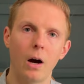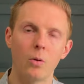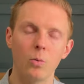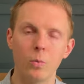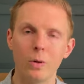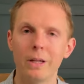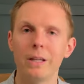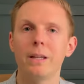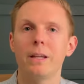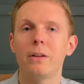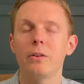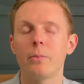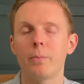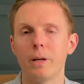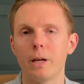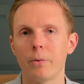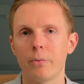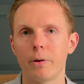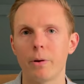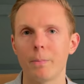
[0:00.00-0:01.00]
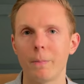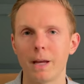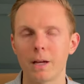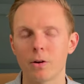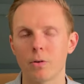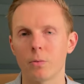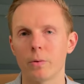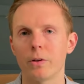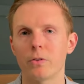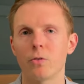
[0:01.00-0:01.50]
we need to be able to make
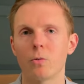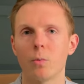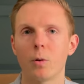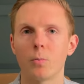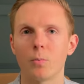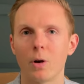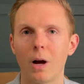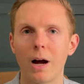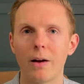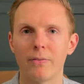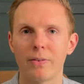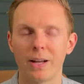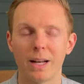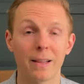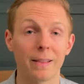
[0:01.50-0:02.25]
a reasonable profit.